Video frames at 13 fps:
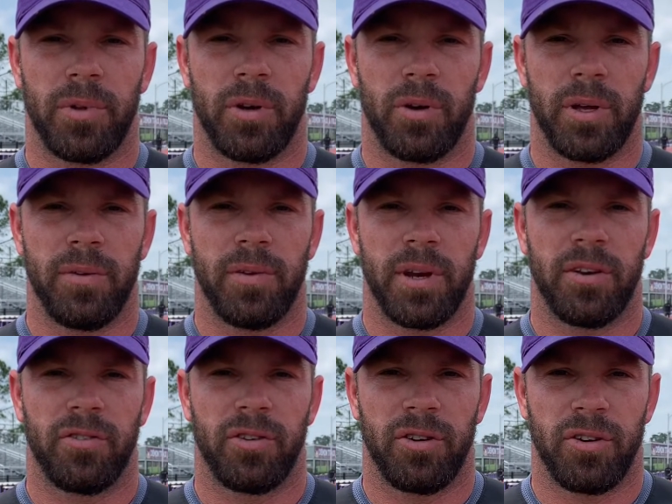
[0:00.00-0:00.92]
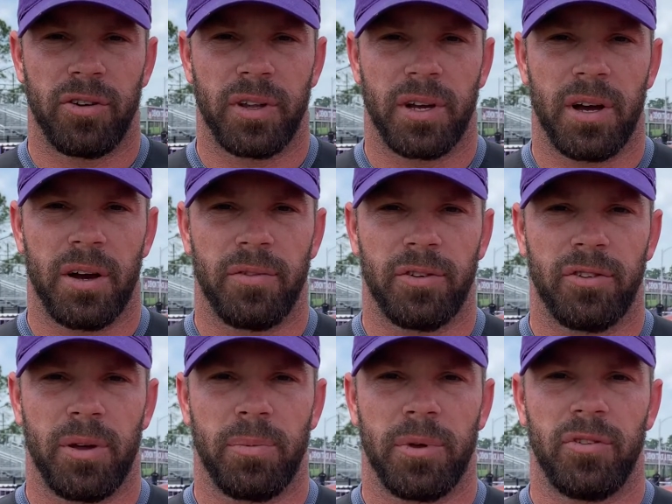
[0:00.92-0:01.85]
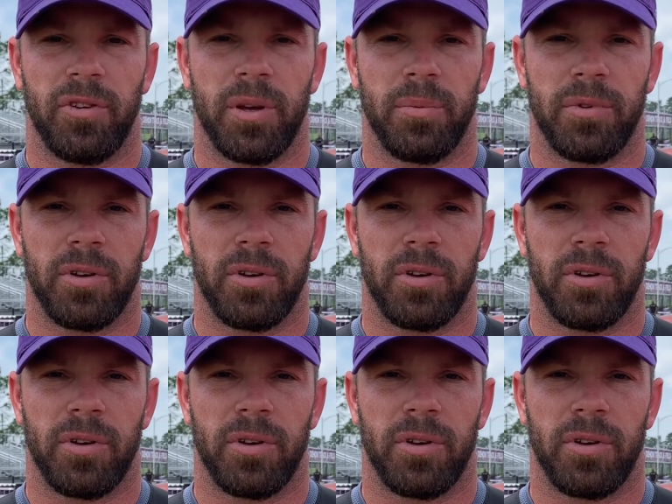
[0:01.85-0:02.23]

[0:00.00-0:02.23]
you know, even injured during the conference championship.